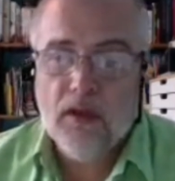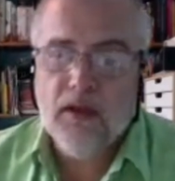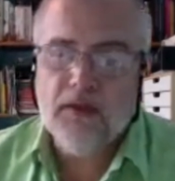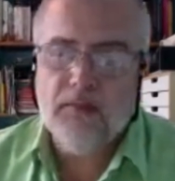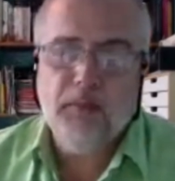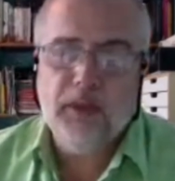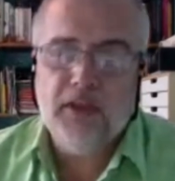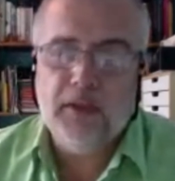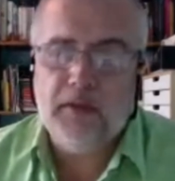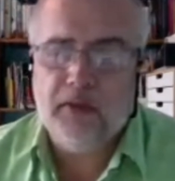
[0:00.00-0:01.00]
It's been
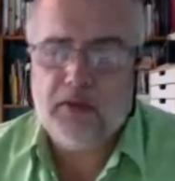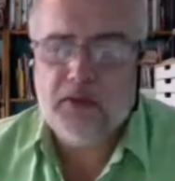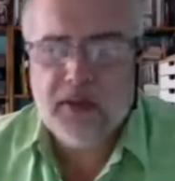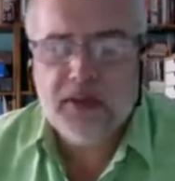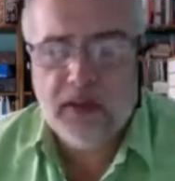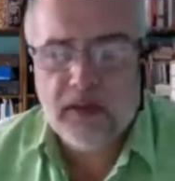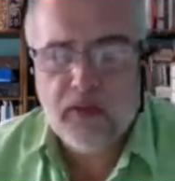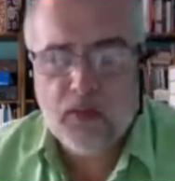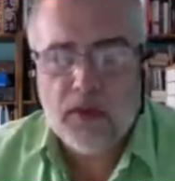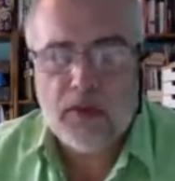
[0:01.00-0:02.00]
deeply frustrating here in
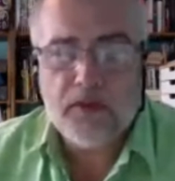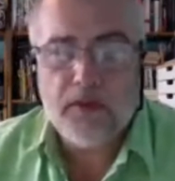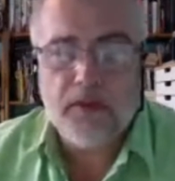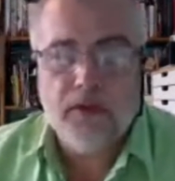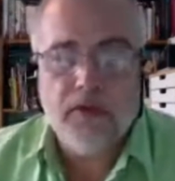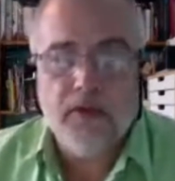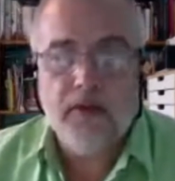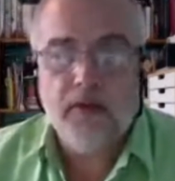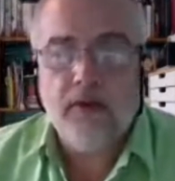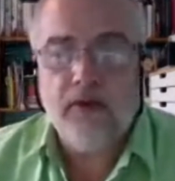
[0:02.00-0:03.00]
Wales. I mean,
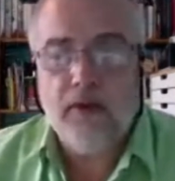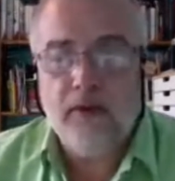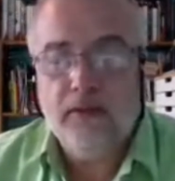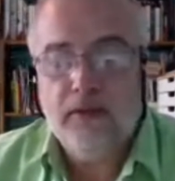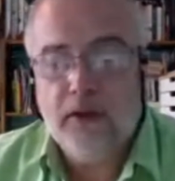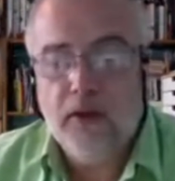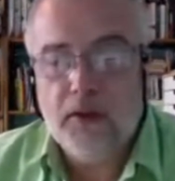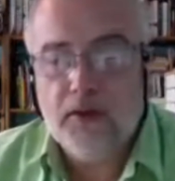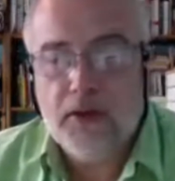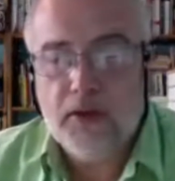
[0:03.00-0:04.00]
the Carwyn
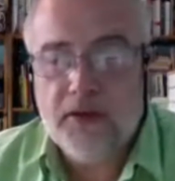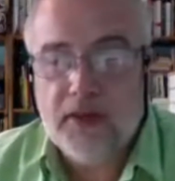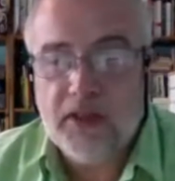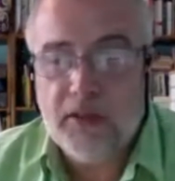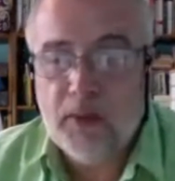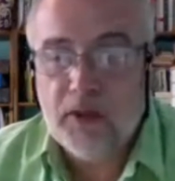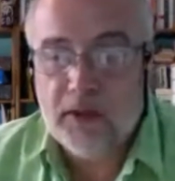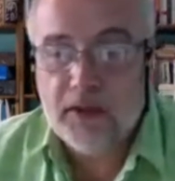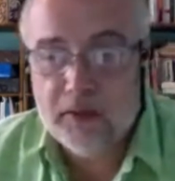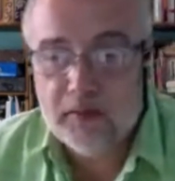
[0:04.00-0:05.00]
Jones is actually my
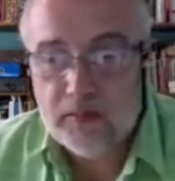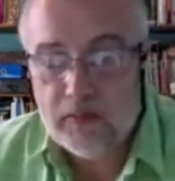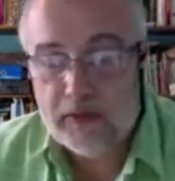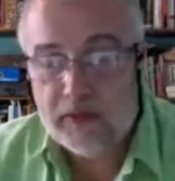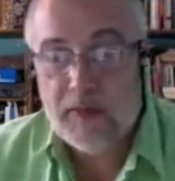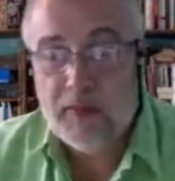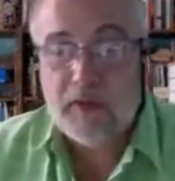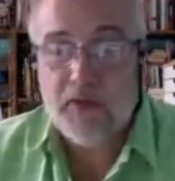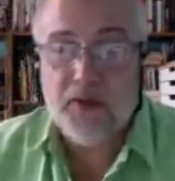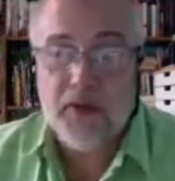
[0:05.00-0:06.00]
assembly member
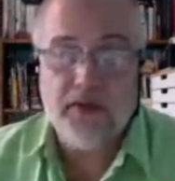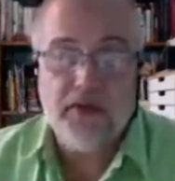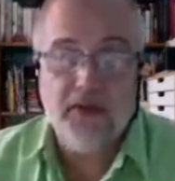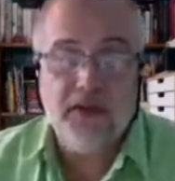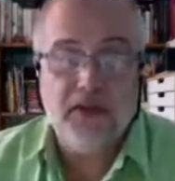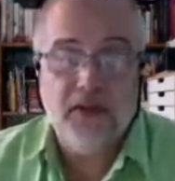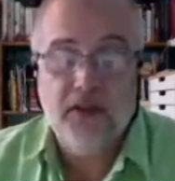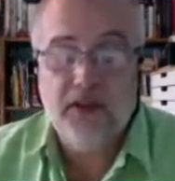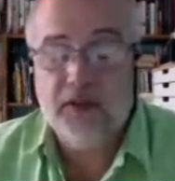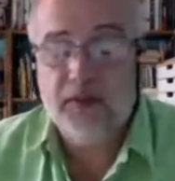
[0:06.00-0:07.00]
as well as the
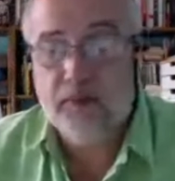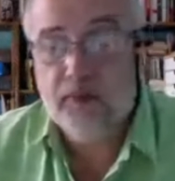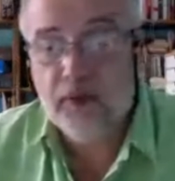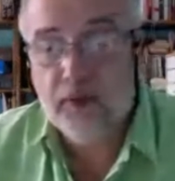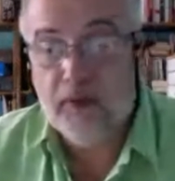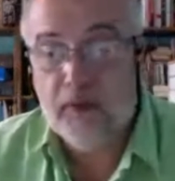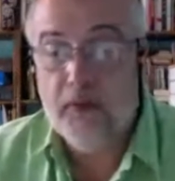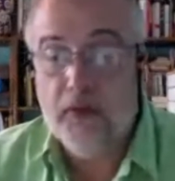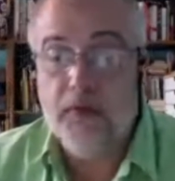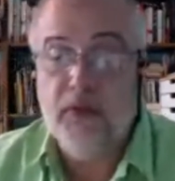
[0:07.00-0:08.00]

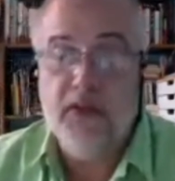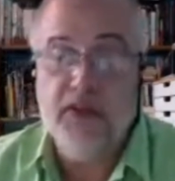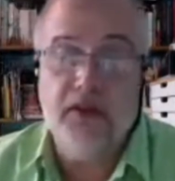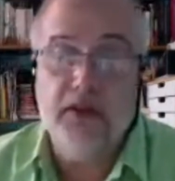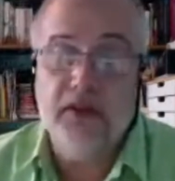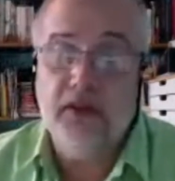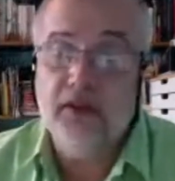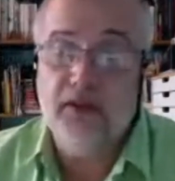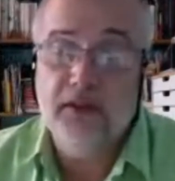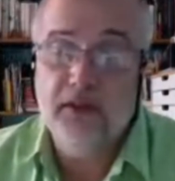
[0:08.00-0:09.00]
First Minister,
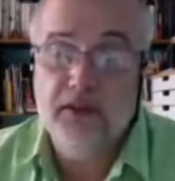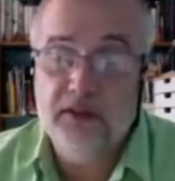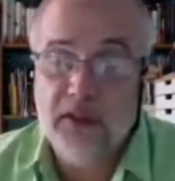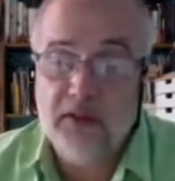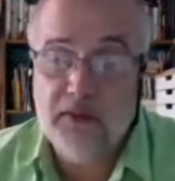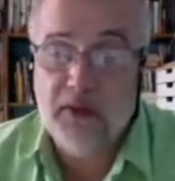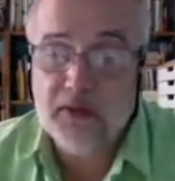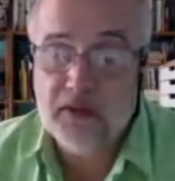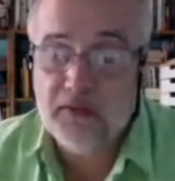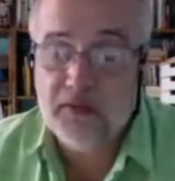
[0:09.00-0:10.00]
and he
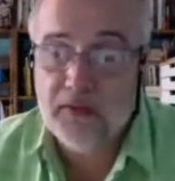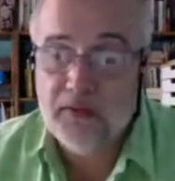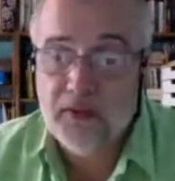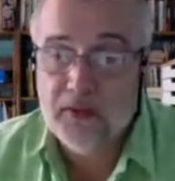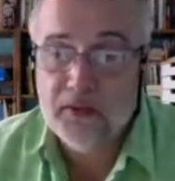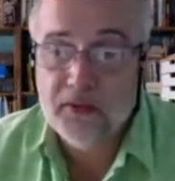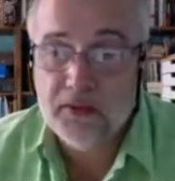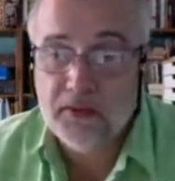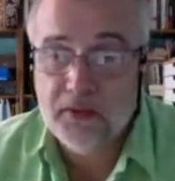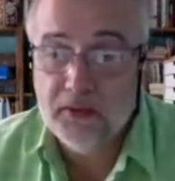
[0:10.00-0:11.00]
steadfastly refused
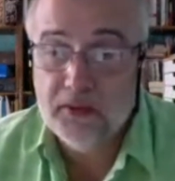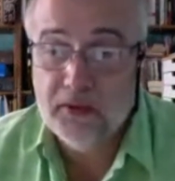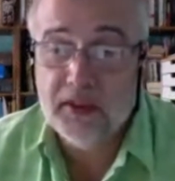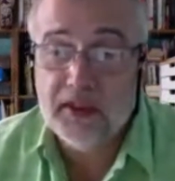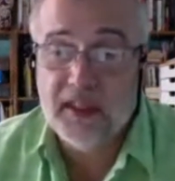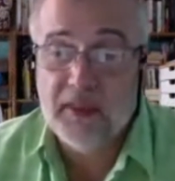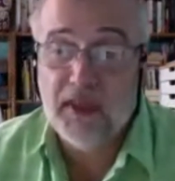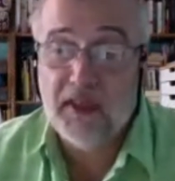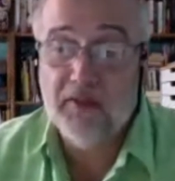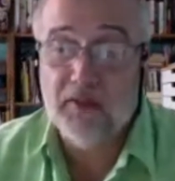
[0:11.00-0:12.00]
to take any
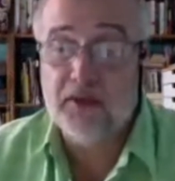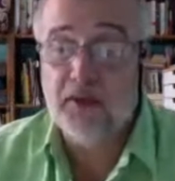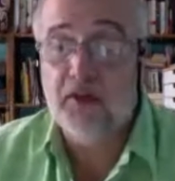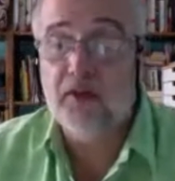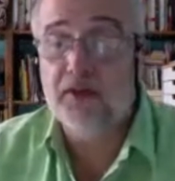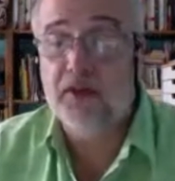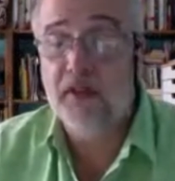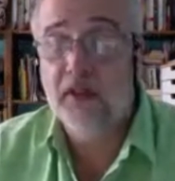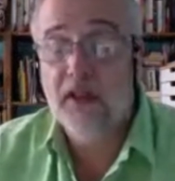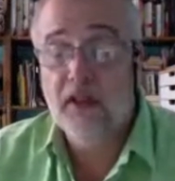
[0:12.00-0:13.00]
meaningful stance on it.